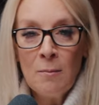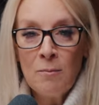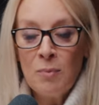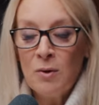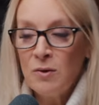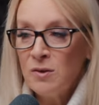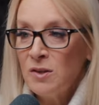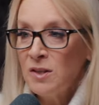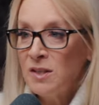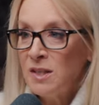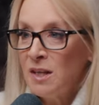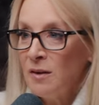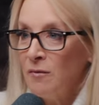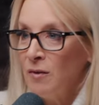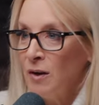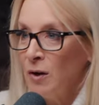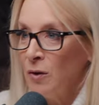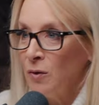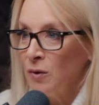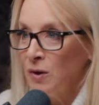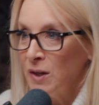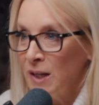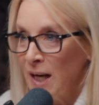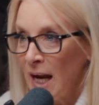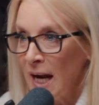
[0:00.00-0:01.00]
positively
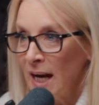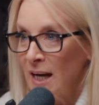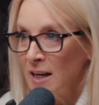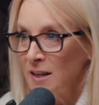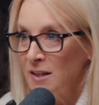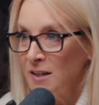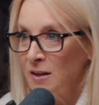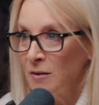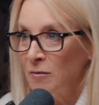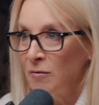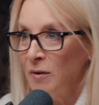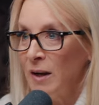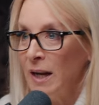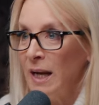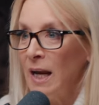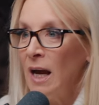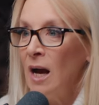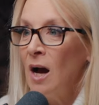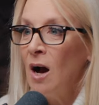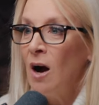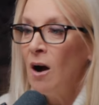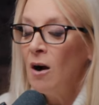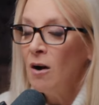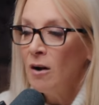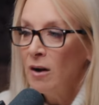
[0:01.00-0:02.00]
or negatively,
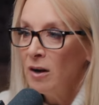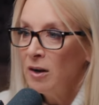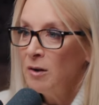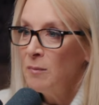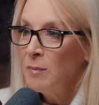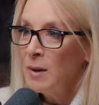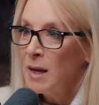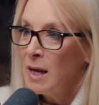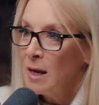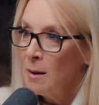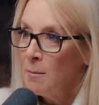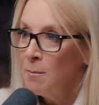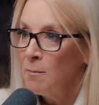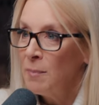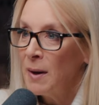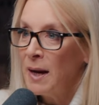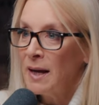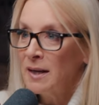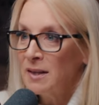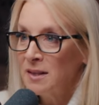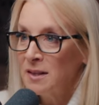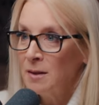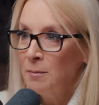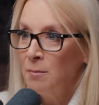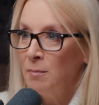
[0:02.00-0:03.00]
are going to be
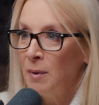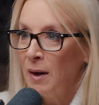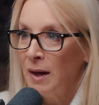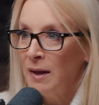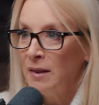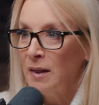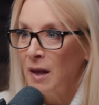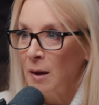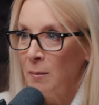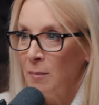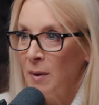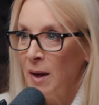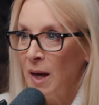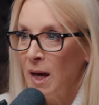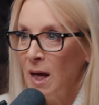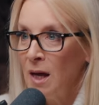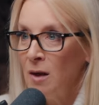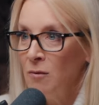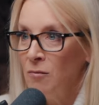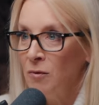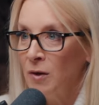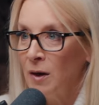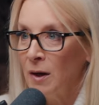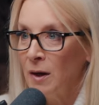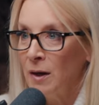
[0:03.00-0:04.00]
impacted by their
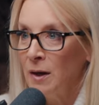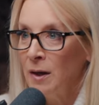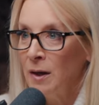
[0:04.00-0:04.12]
behavior.